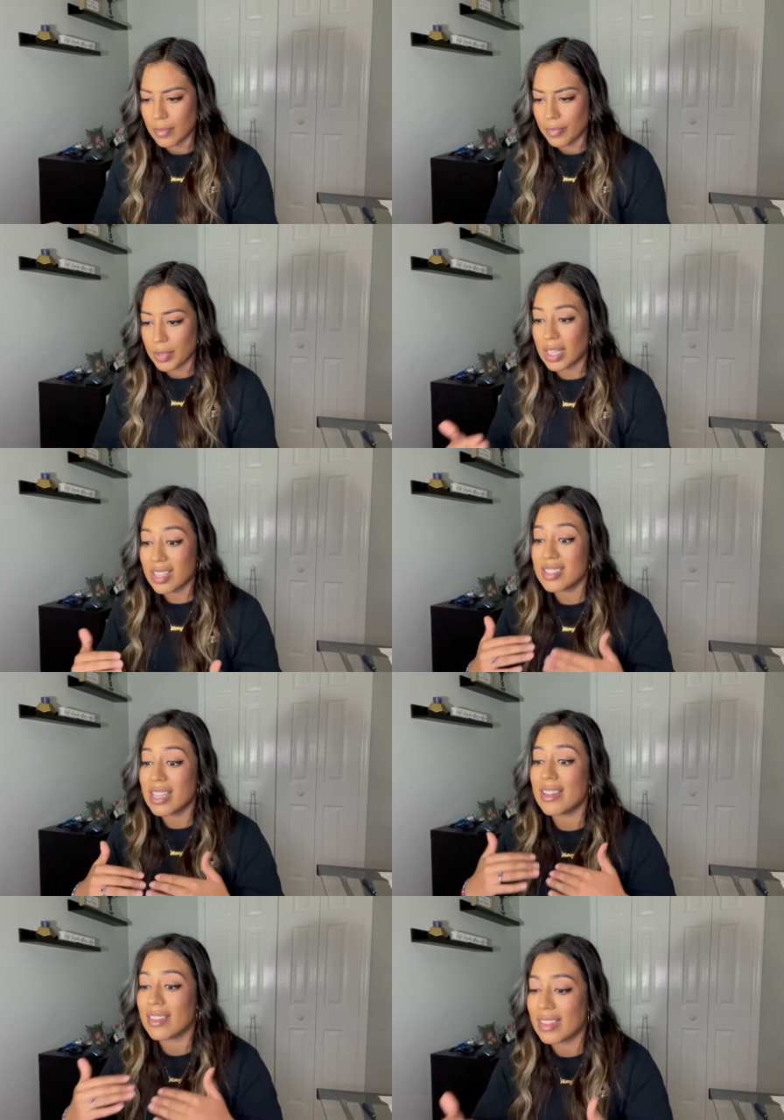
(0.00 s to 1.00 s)
Because
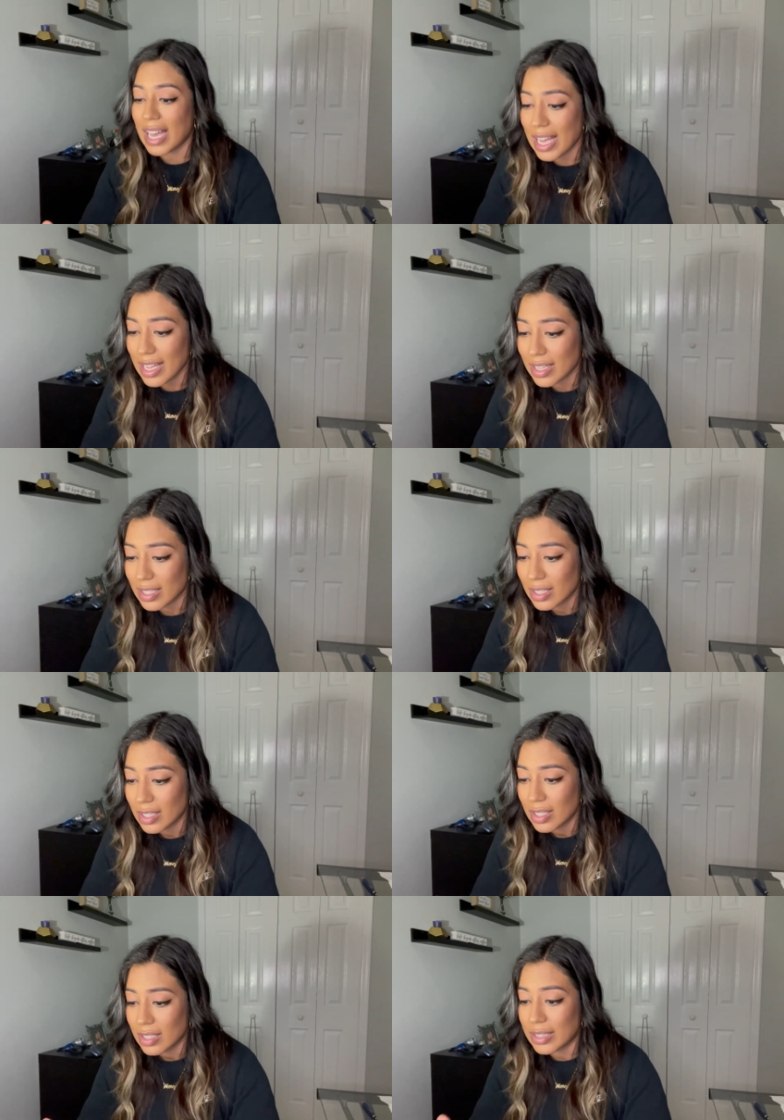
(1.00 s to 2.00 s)
then that
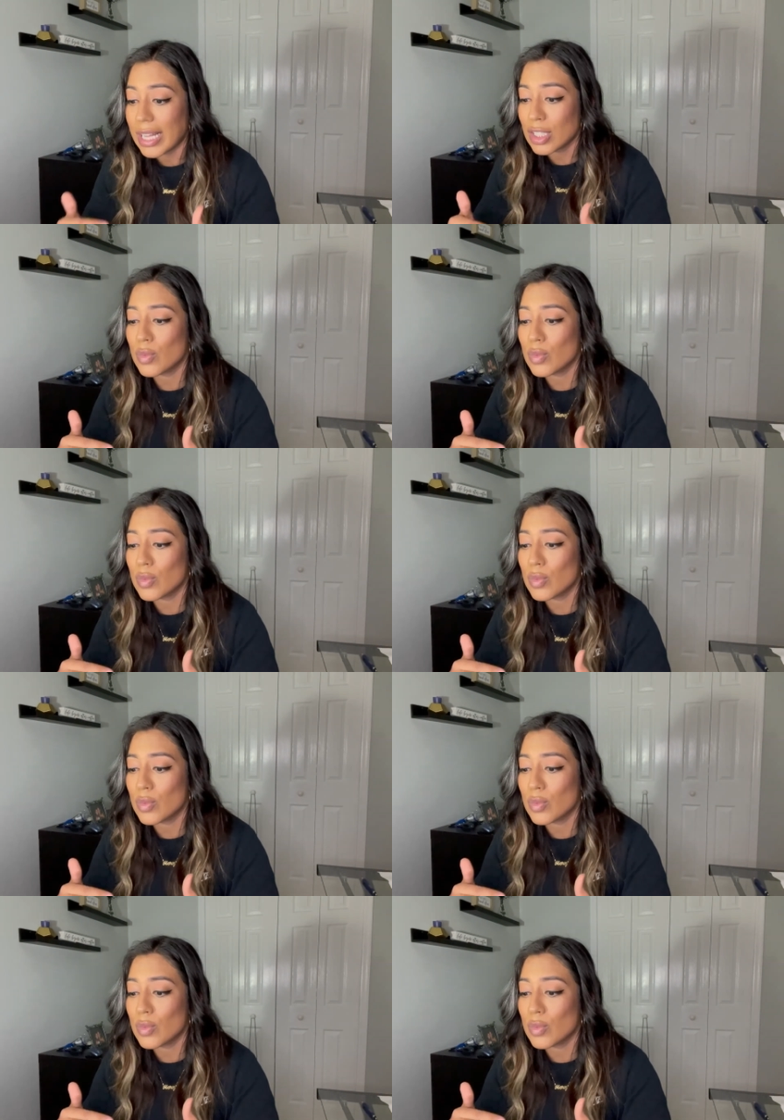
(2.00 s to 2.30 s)
that's